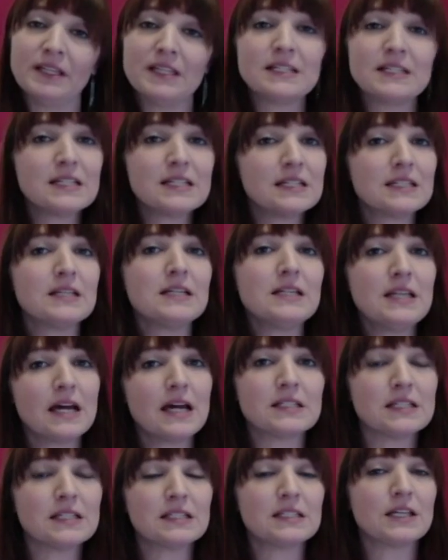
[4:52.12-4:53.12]
This isn't
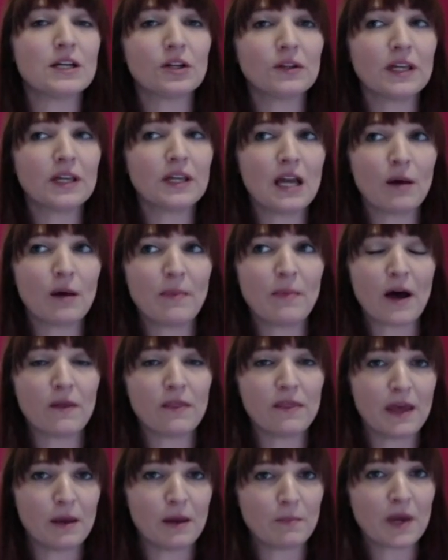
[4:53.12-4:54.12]
necessarily
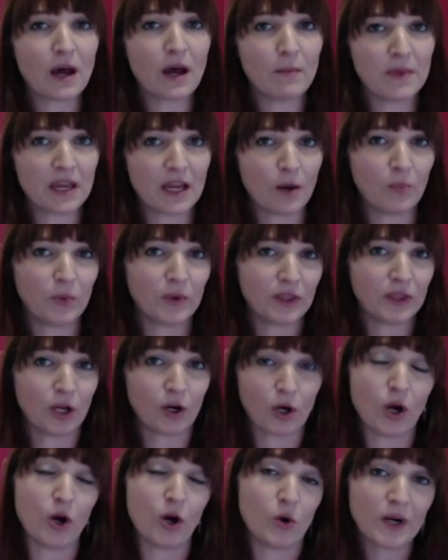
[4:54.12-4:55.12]
about them coming up with
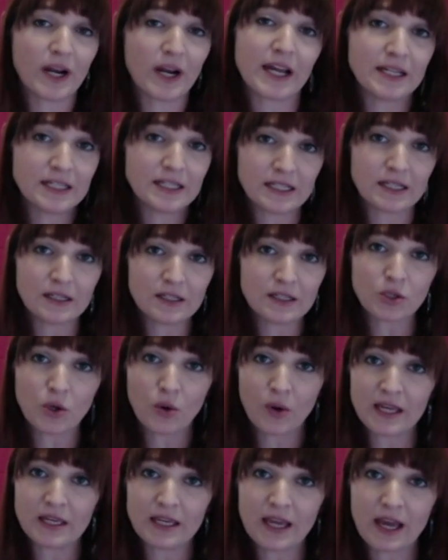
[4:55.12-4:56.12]
their own ideas
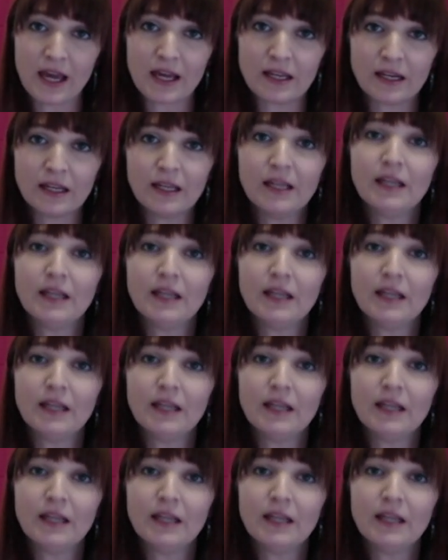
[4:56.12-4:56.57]
quite yet.